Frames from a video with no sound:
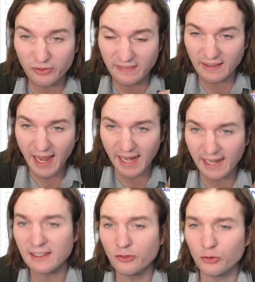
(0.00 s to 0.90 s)
It's a
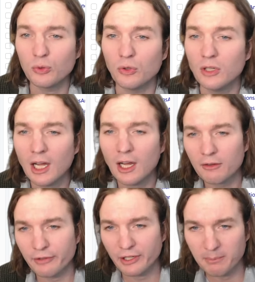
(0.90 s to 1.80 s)
handy tool
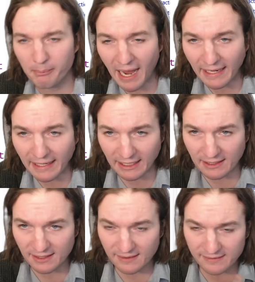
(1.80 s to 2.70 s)
for combining